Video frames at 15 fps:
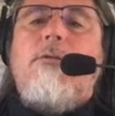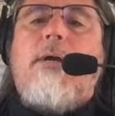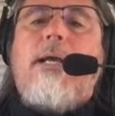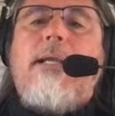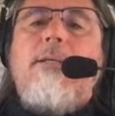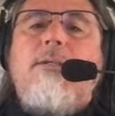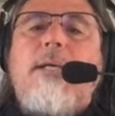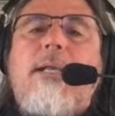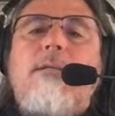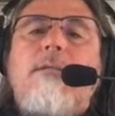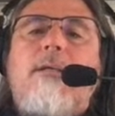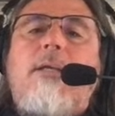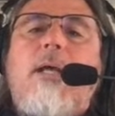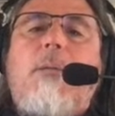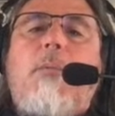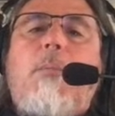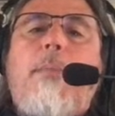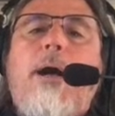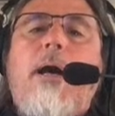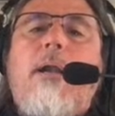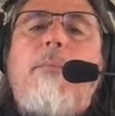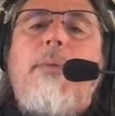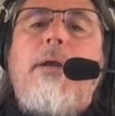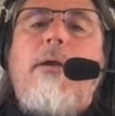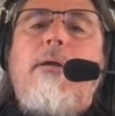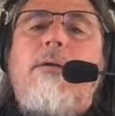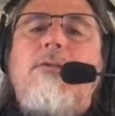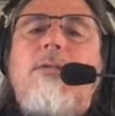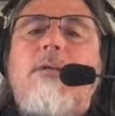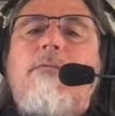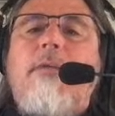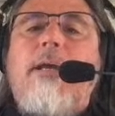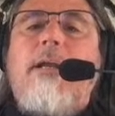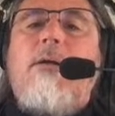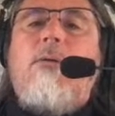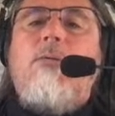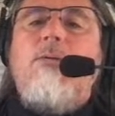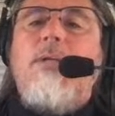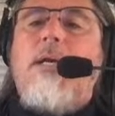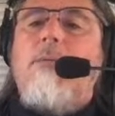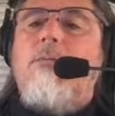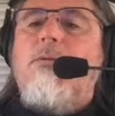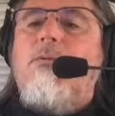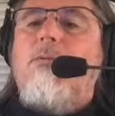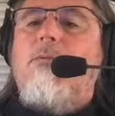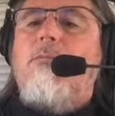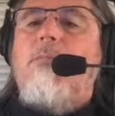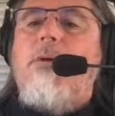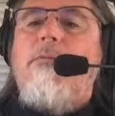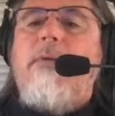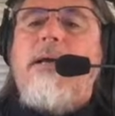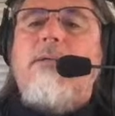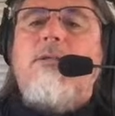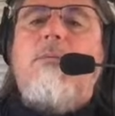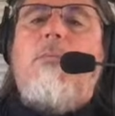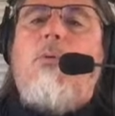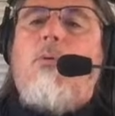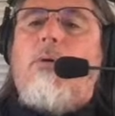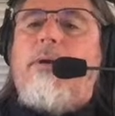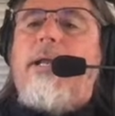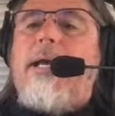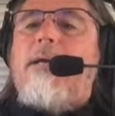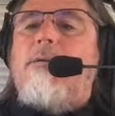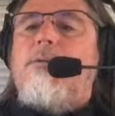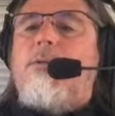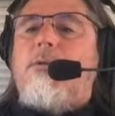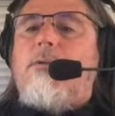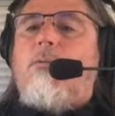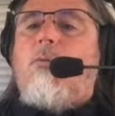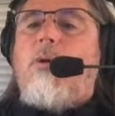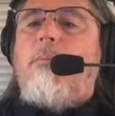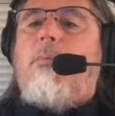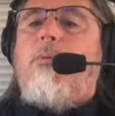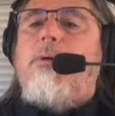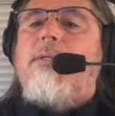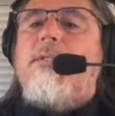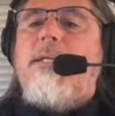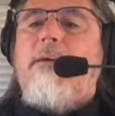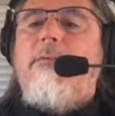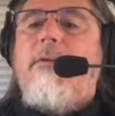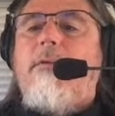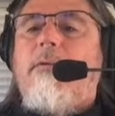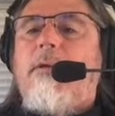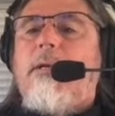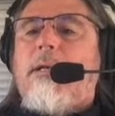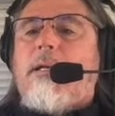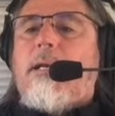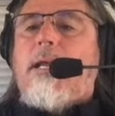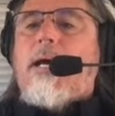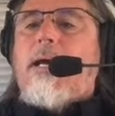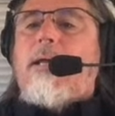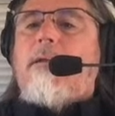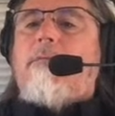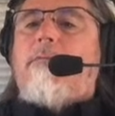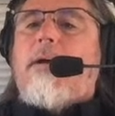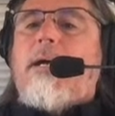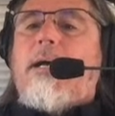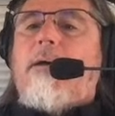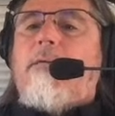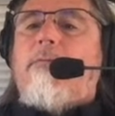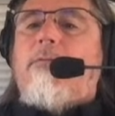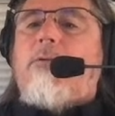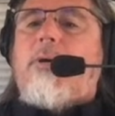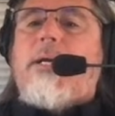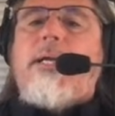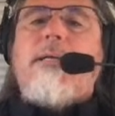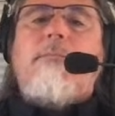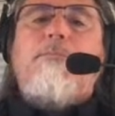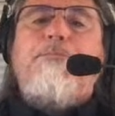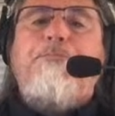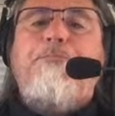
Trying to set us a double bottom here. Let's see if that holds up. So we'll move that support down to the 1.7953.